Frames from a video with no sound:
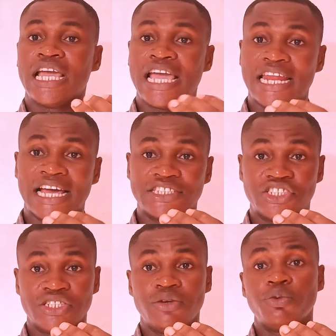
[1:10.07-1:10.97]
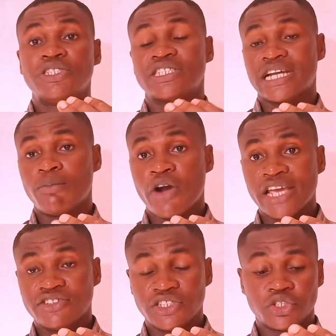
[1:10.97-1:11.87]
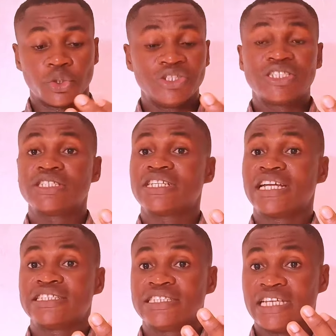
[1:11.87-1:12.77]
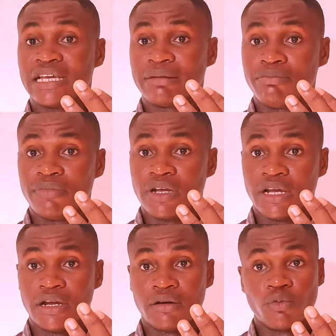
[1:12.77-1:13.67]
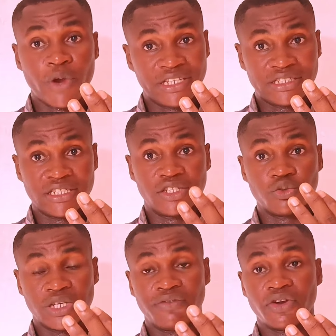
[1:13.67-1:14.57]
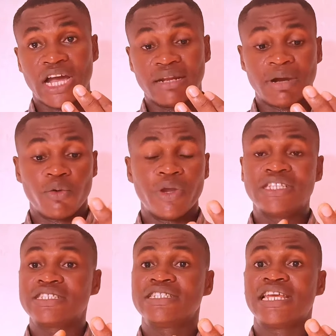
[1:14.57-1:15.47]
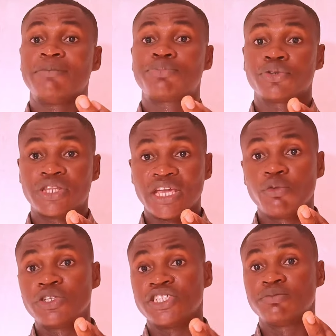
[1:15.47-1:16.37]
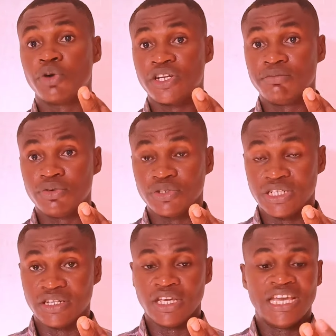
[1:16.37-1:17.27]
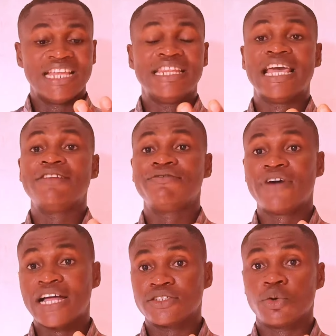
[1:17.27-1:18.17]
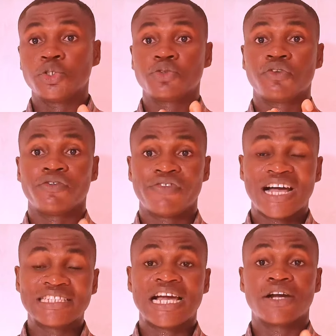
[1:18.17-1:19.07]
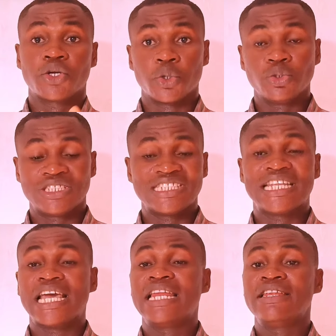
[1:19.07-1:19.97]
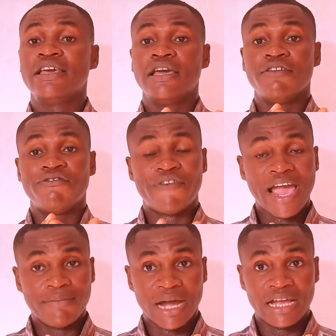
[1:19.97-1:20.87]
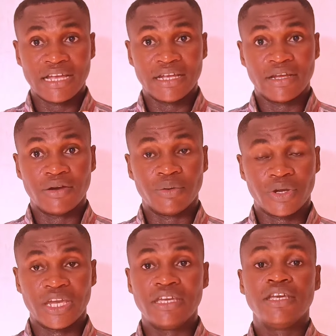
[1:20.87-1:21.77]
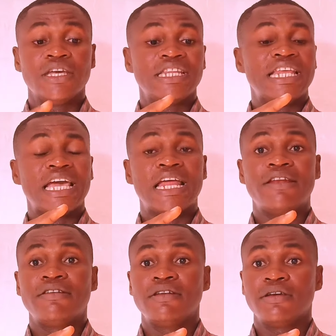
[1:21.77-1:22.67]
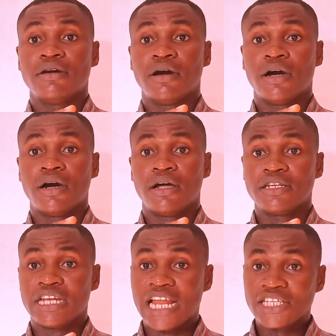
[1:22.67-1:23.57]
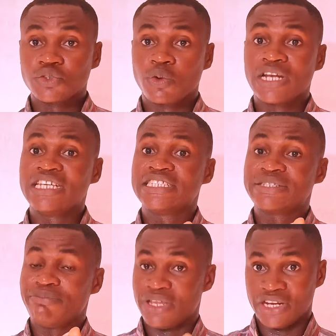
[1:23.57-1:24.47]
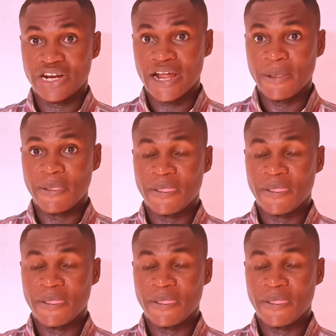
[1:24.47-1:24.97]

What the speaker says: energy, which is carbohydrate source, that is a weight, it will give your animal weight, then protein, which is bodybuilding, then fat, also for fat and growth, then fiber, okay, then the last one is mineral.